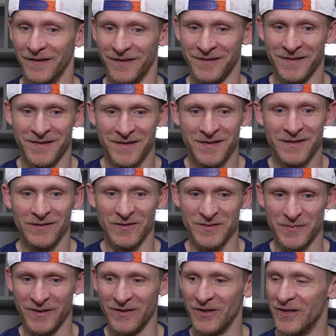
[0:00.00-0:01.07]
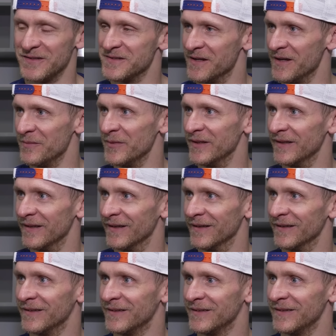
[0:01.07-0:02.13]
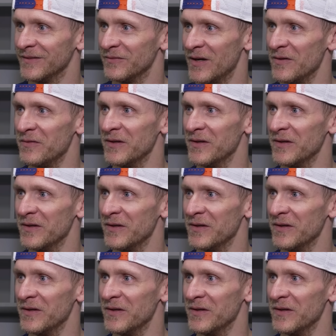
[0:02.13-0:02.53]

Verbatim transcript: you know, I spent a lot of time in. Uh, five